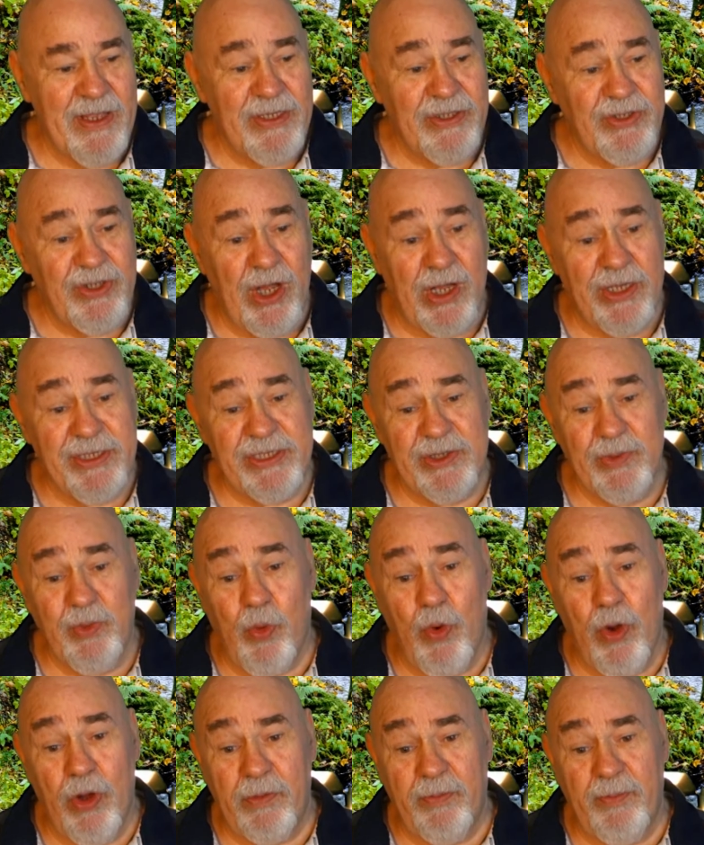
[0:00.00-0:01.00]
So I just
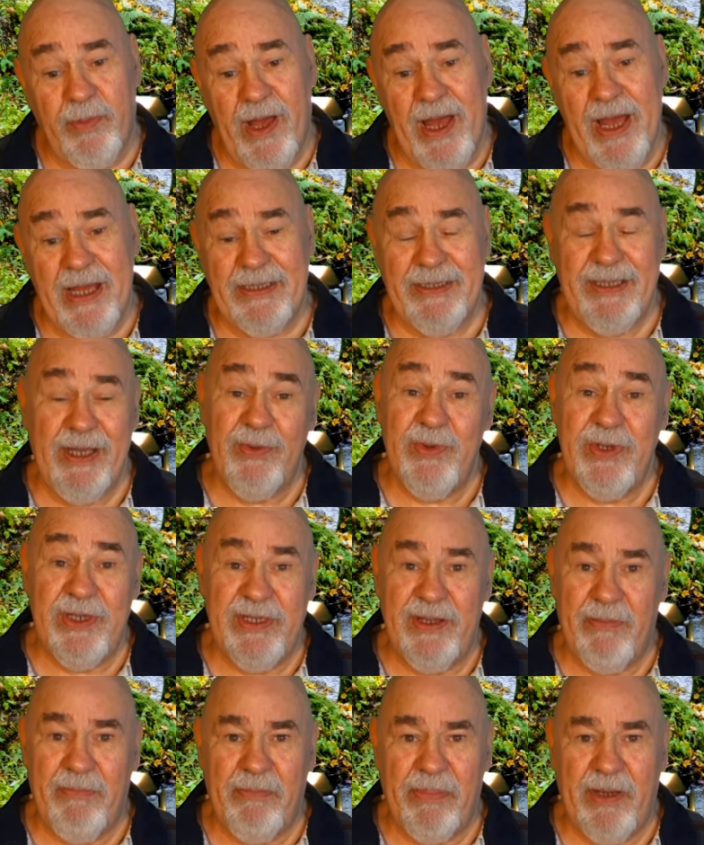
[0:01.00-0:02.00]
walked back down to
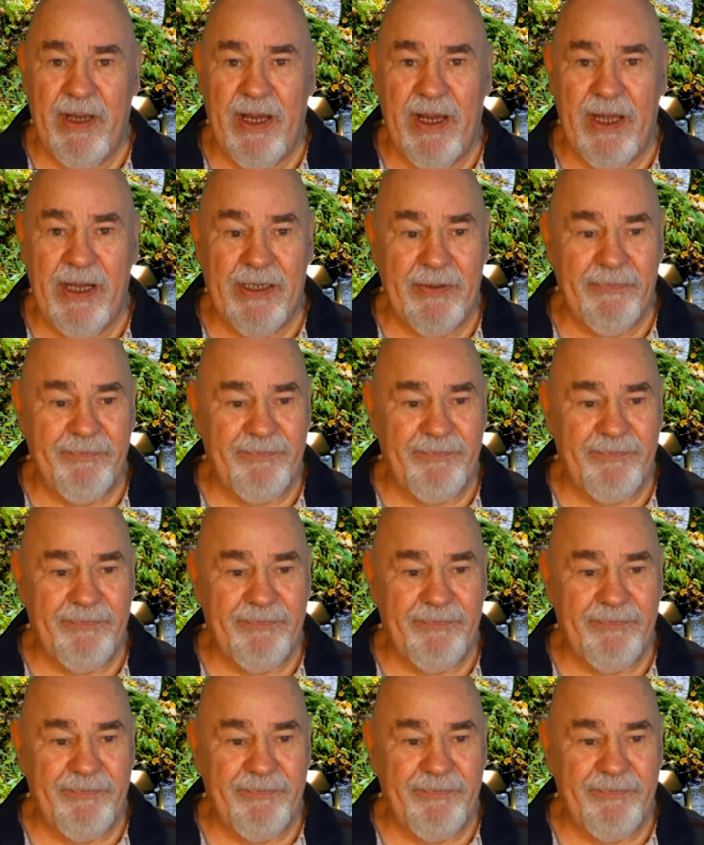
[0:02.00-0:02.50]
Dunbar.